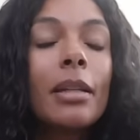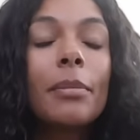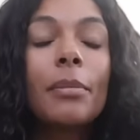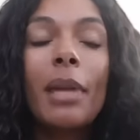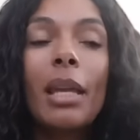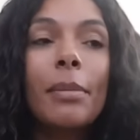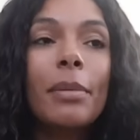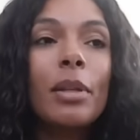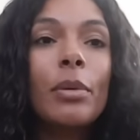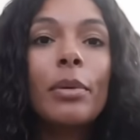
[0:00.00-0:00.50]

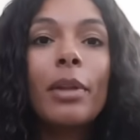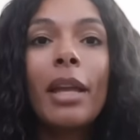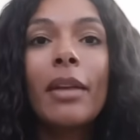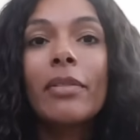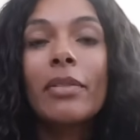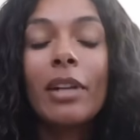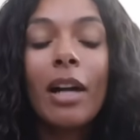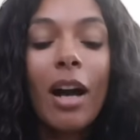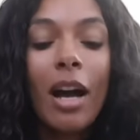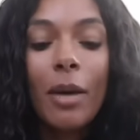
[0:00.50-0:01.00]
when
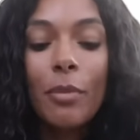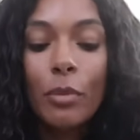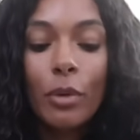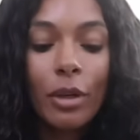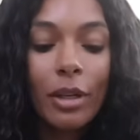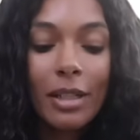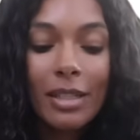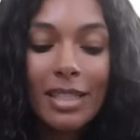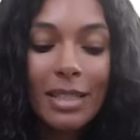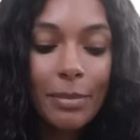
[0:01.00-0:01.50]
I've got
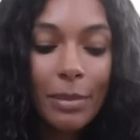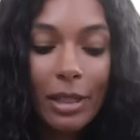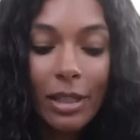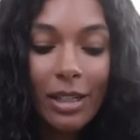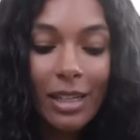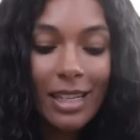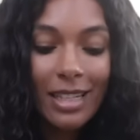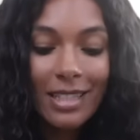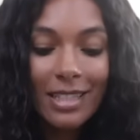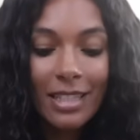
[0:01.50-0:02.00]
more
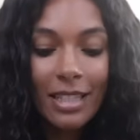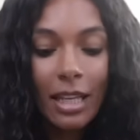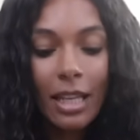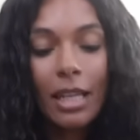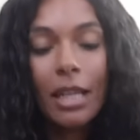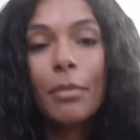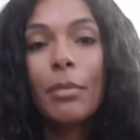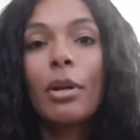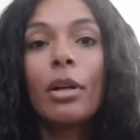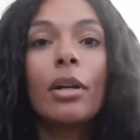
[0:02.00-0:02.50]
experience and I
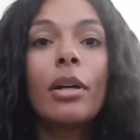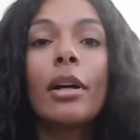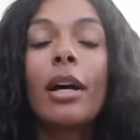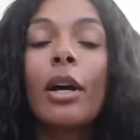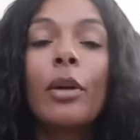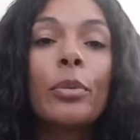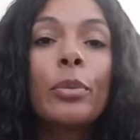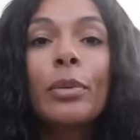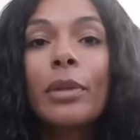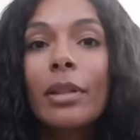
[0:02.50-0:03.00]
am
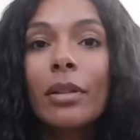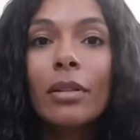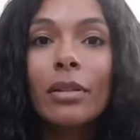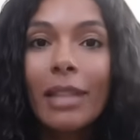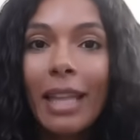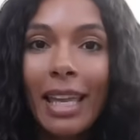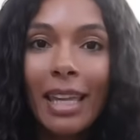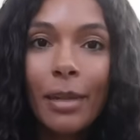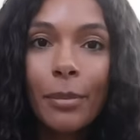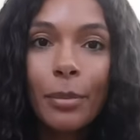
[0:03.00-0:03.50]
a real
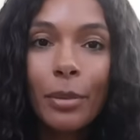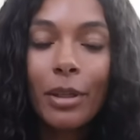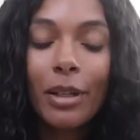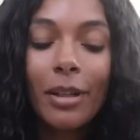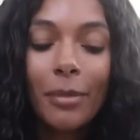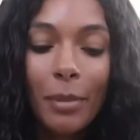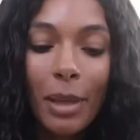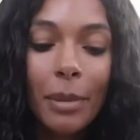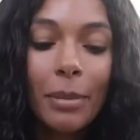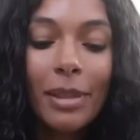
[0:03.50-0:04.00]

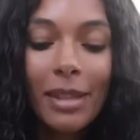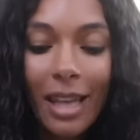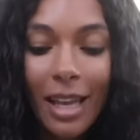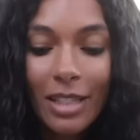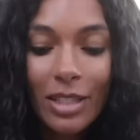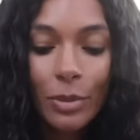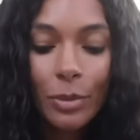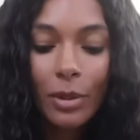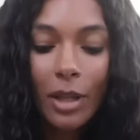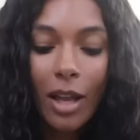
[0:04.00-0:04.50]
camper, maybe
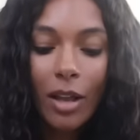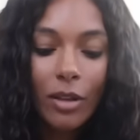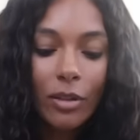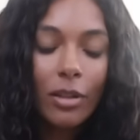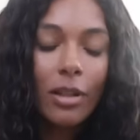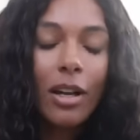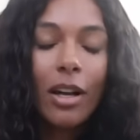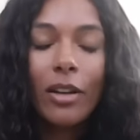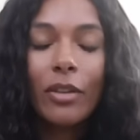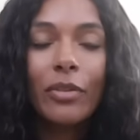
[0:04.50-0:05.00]
that's when
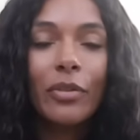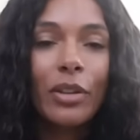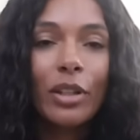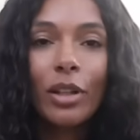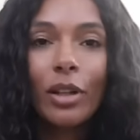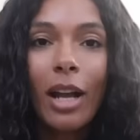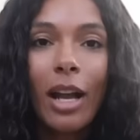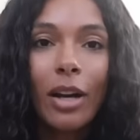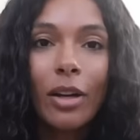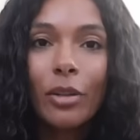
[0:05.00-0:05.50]
I'll
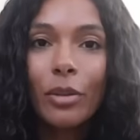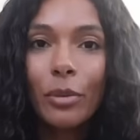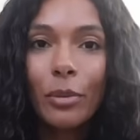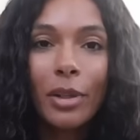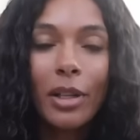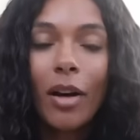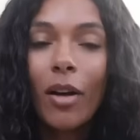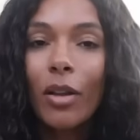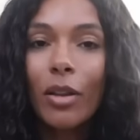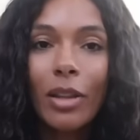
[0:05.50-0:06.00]
figure out
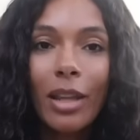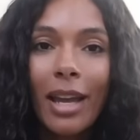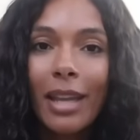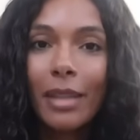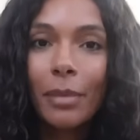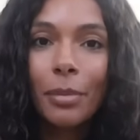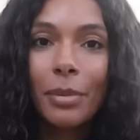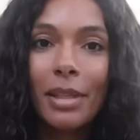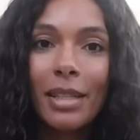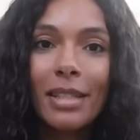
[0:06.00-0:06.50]
what all the
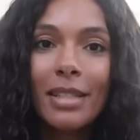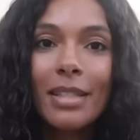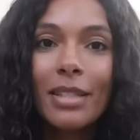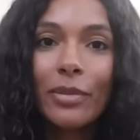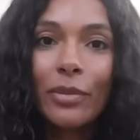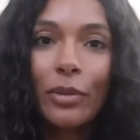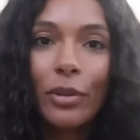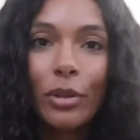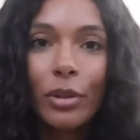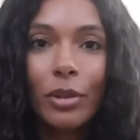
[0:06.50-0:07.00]
hype
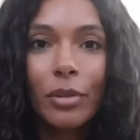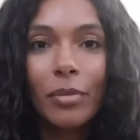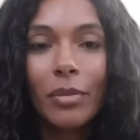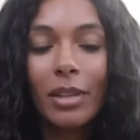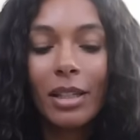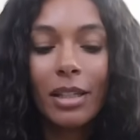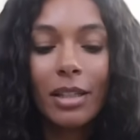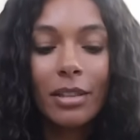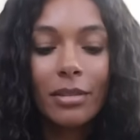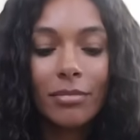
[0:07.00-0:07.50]
is for
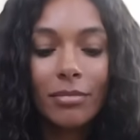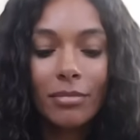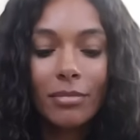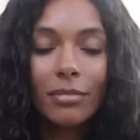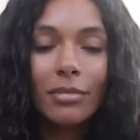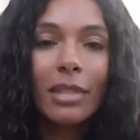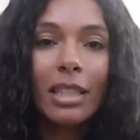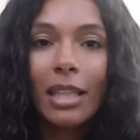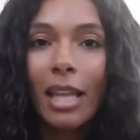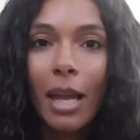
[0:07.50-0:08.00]
the
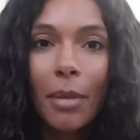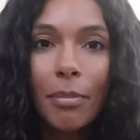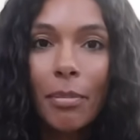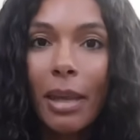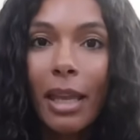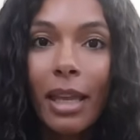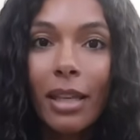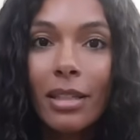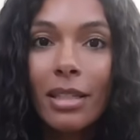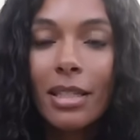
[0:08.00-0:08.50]
Keb
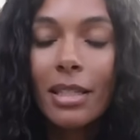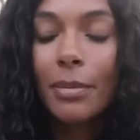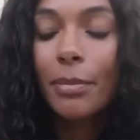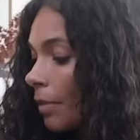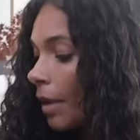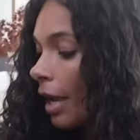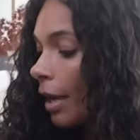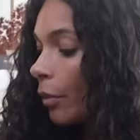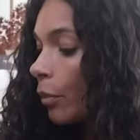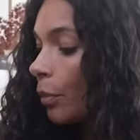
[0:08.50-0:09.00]
pants.
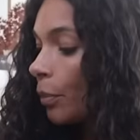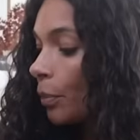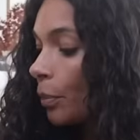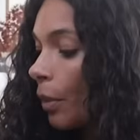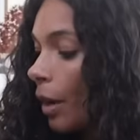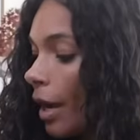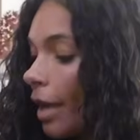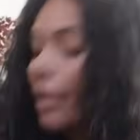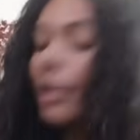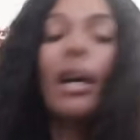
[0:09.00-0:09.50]
I
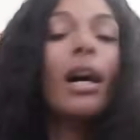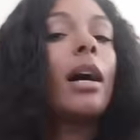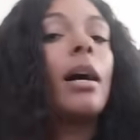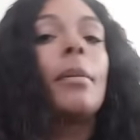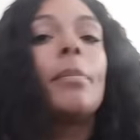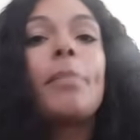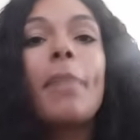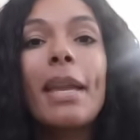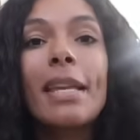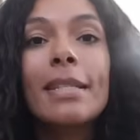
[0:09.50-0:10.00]
brought
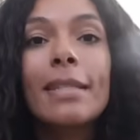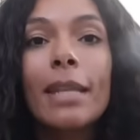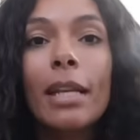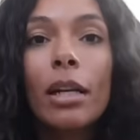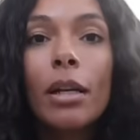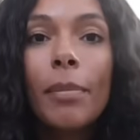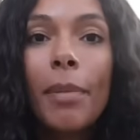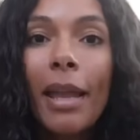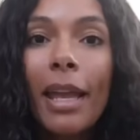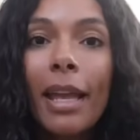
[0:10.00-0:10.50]
a base
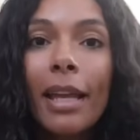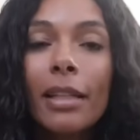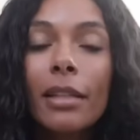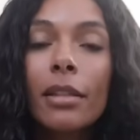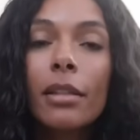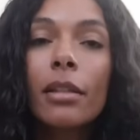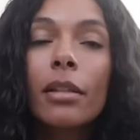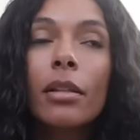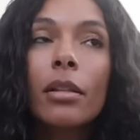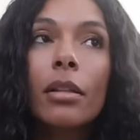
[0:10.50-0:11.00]
layer pant
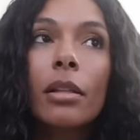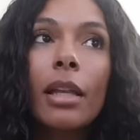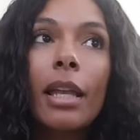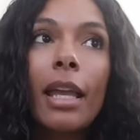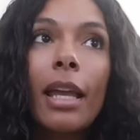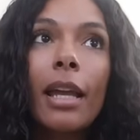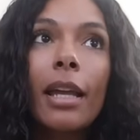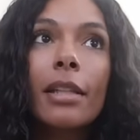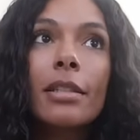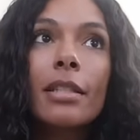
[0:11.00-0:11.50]

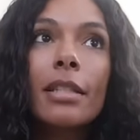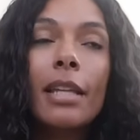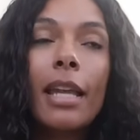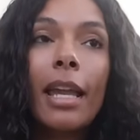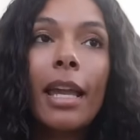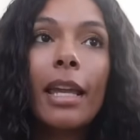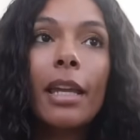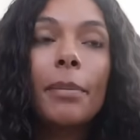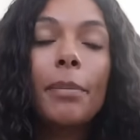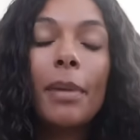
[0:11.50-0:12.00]
and
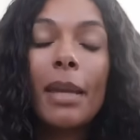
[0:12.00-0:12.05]
a